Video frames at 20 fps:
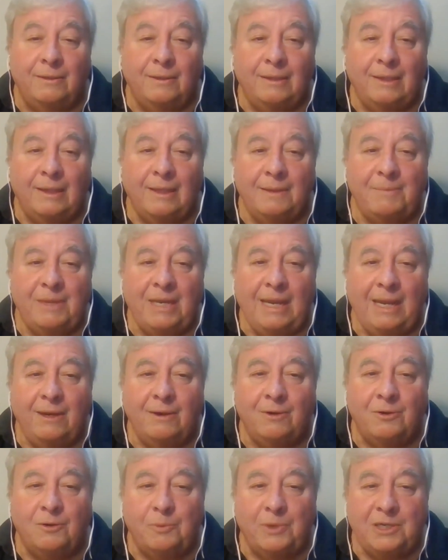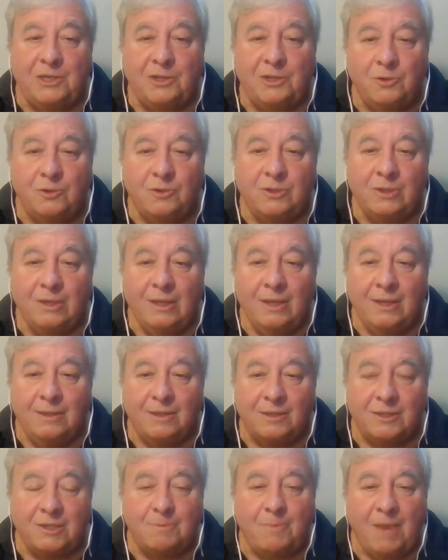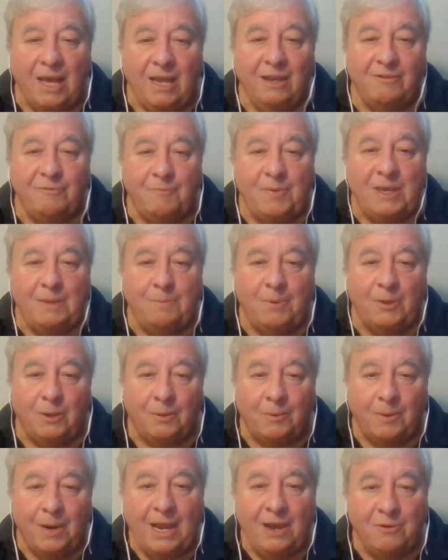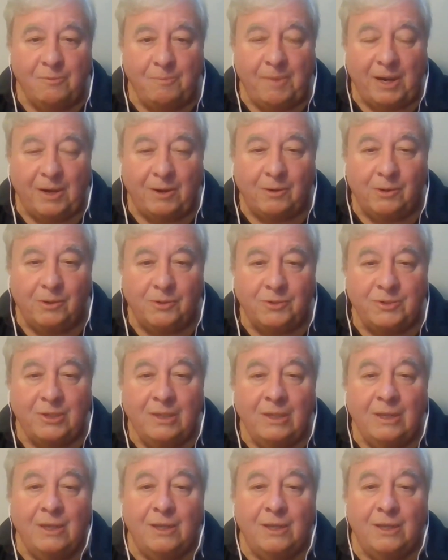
eliminate or reduce the smell of people around barrels,